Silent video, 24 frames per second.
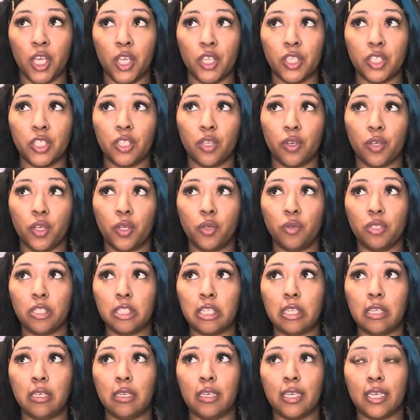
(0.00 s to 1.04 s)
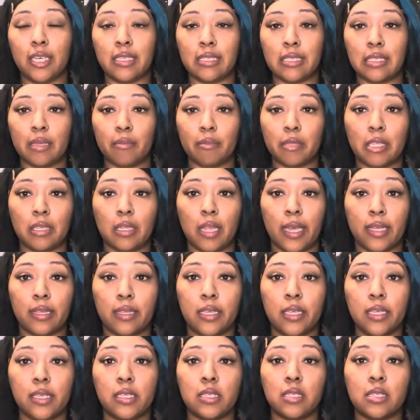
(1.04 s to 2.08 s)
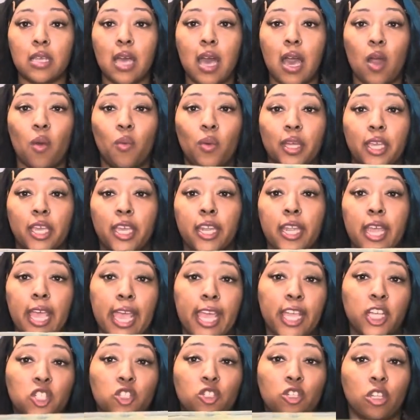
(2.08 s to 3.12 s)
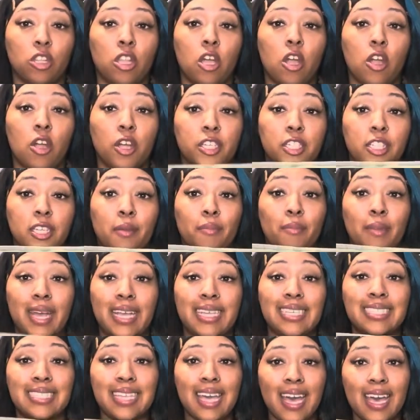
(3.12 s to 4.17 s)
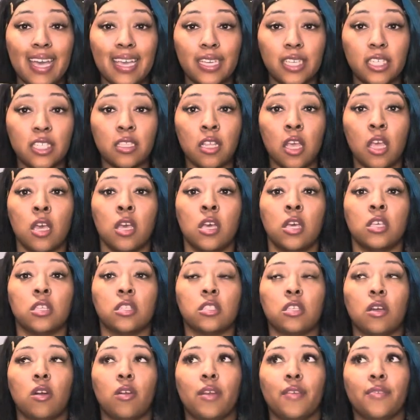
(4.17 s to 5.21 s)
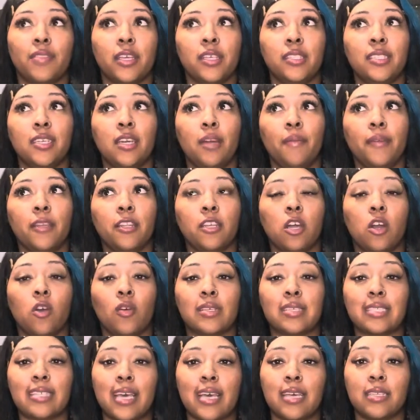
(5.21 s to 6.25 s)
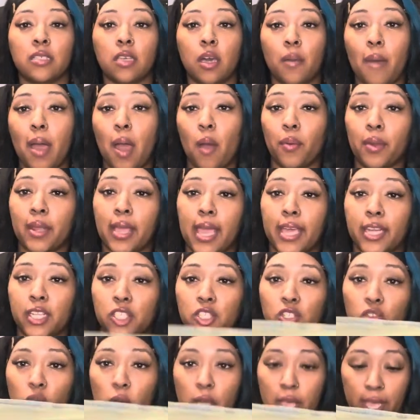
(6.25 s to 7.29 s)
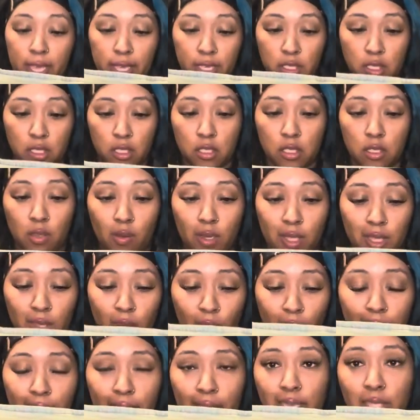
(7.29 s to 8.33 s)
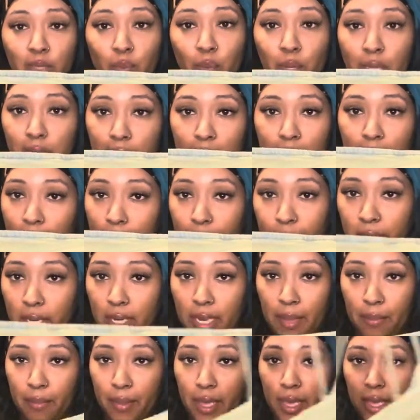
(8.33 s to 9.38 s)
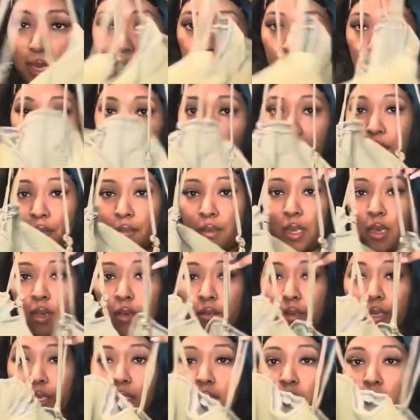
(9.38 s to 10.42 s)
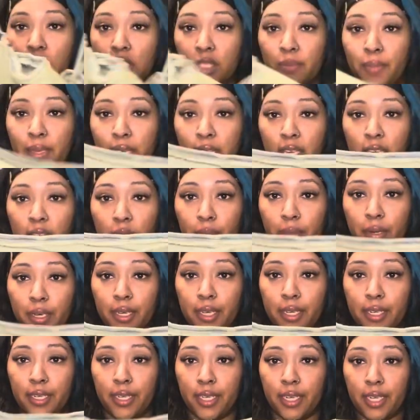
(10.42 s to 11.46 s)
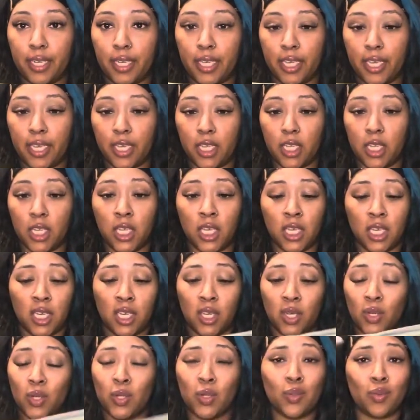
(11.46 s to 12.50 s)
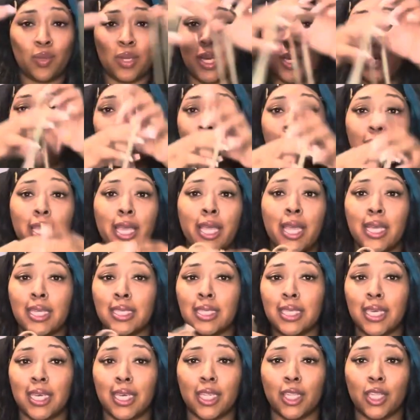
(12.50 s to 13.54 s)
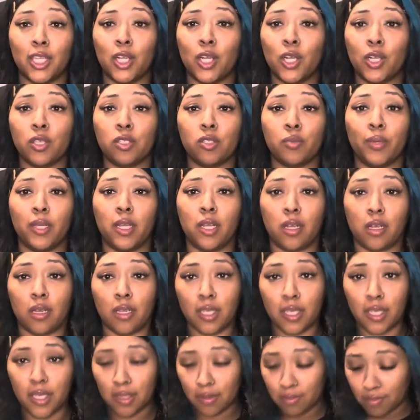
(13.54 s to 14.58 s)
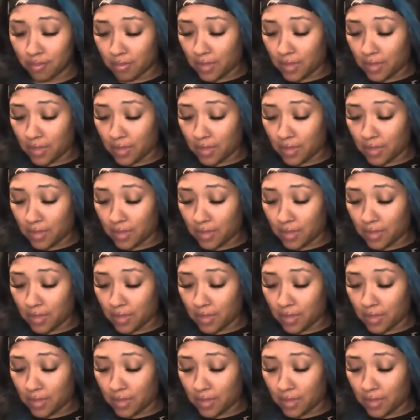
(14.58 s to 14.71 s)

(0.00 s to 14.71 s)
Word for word: So usually in something like this, I would get an extra large in my size. So if they tell me to go a size up, I would have got a 2X. So a 3X really can't be that bad. I don't know. It looks big, but then again, who knows? Like I said, the girls be girling.